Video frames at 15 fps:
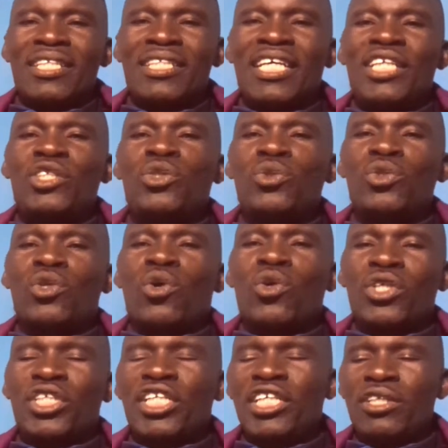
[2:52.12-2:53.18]
they should
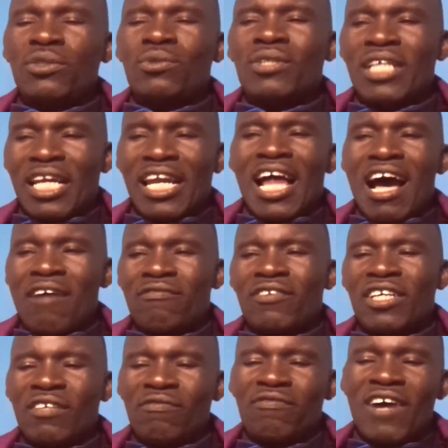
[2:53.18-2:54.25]
continue the
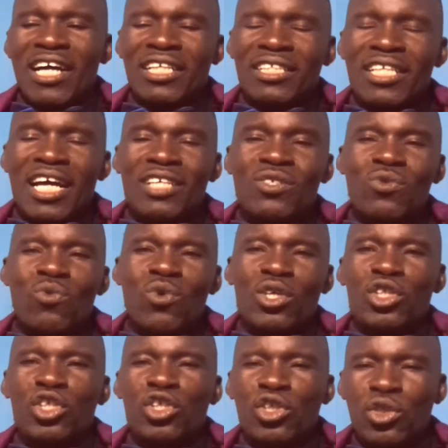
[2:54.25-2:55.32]
love. In fact, that's
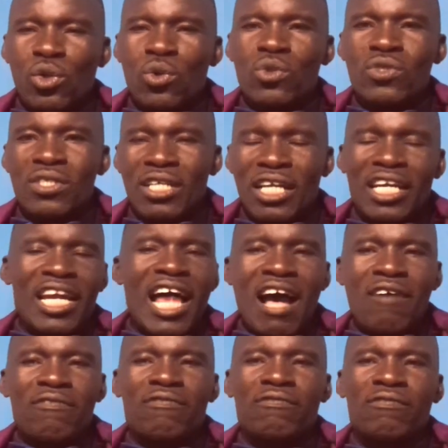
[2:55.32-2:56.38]
what shows the
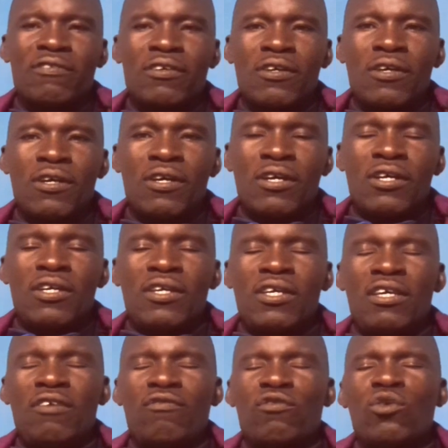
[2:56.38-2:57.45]
love
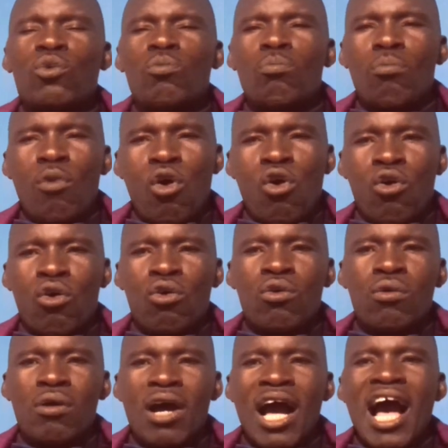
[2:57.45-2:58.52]
even more.
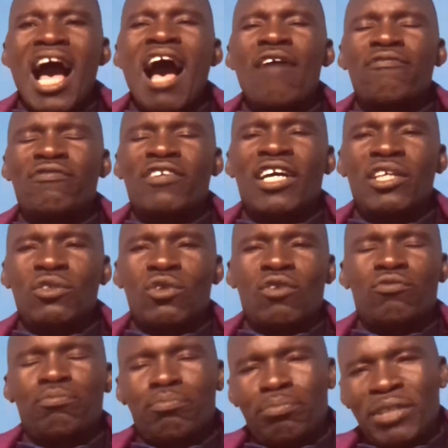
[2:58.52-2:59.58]
After you
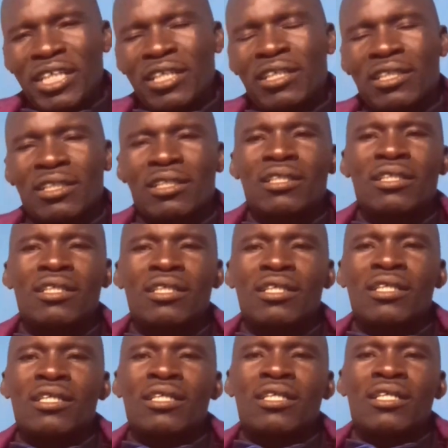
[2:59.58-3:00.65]
have been
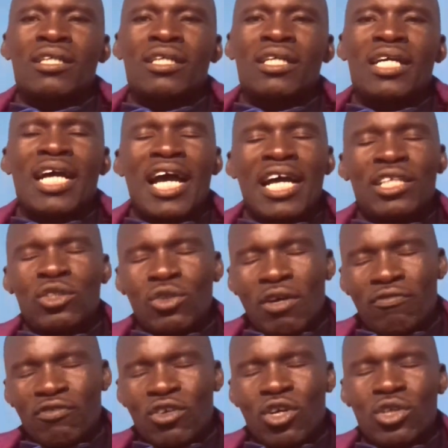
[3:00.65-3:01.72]
and you
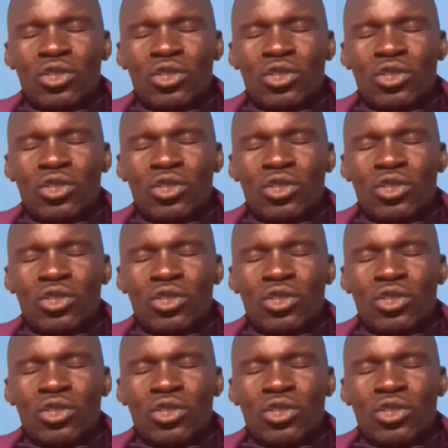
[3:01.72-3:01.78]
have